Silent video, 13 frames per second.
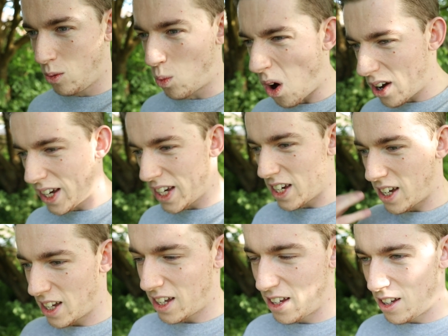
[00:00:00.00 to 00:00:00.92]
Why
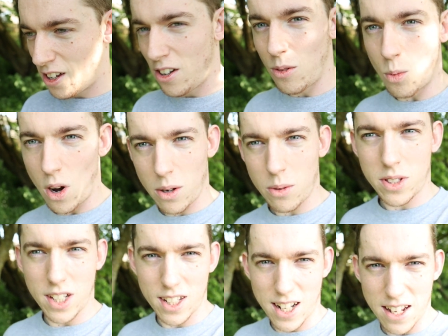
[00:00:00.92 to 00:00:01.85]
was
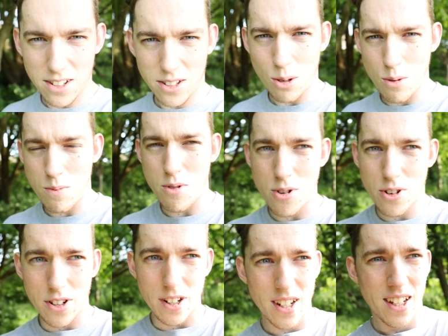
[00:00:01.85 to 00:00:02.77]
this lens so
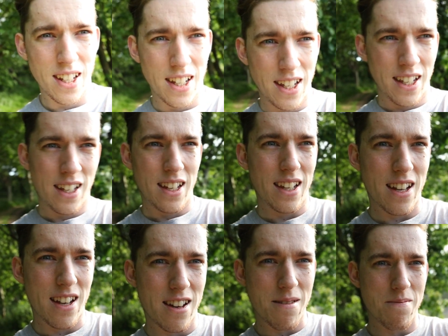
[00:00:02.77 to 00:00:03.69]
important?
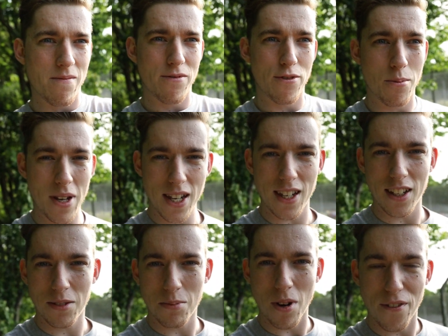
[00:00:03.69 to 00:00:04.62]
For me,
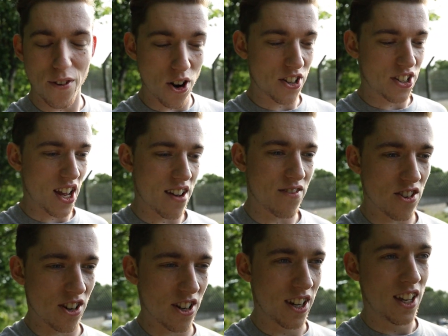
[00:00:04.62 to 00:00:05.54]
it's my first
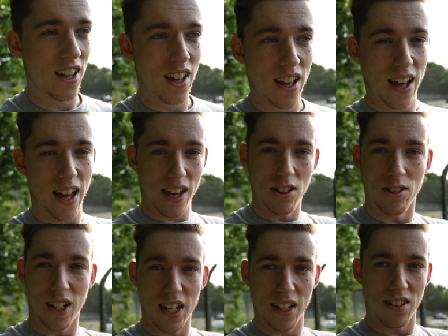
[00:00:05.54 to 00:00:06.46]
ever
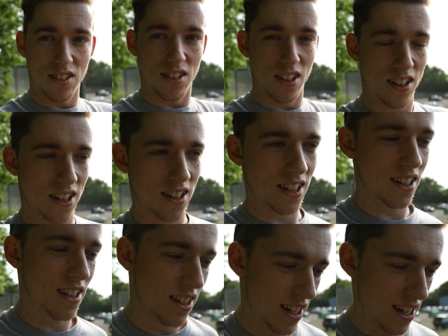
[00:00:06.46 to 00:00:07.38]
L lens,
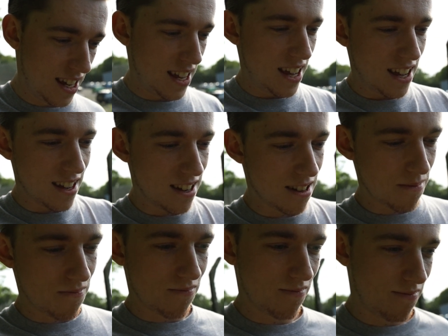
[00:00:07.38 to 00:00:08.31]

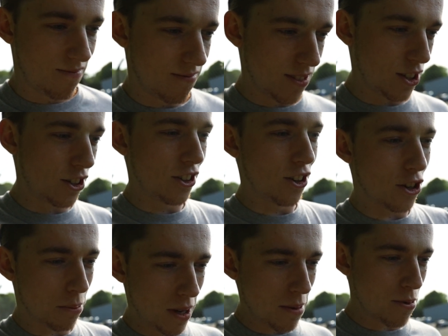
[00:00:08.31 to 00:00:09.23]
and a lot
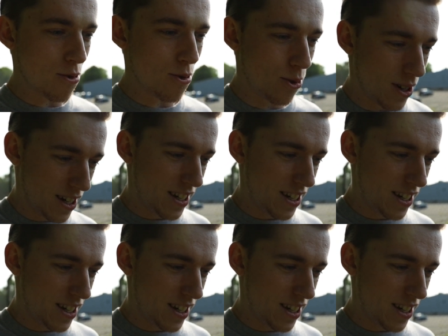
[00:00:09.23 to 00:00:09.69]
of people